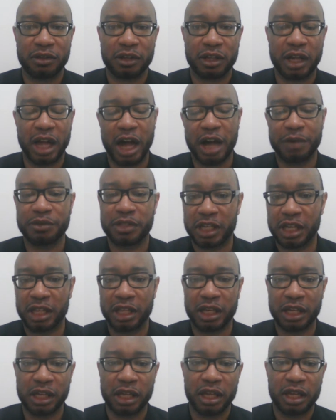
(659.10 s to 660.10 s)
cops
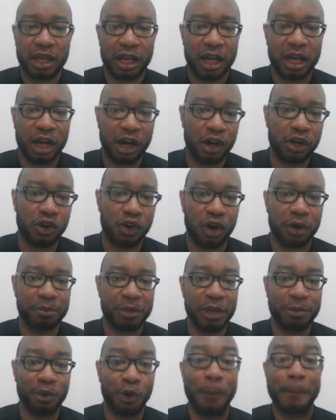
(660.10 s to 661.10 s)
killing unarmed
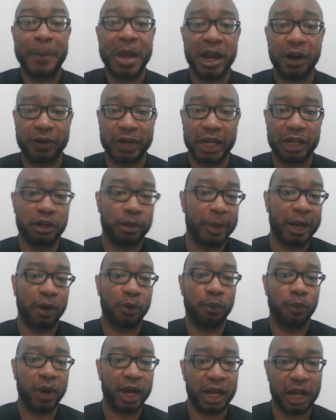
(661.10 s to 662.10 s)
people, period, no matter
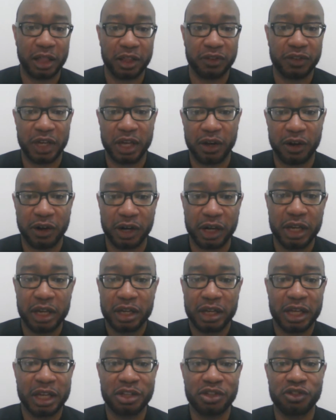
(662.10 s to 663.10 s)
what color they are.
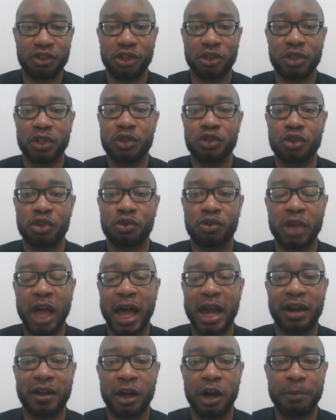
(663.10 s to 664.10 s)
You
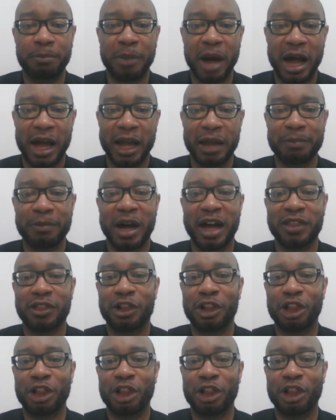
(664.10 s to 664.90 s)
gotta abide by the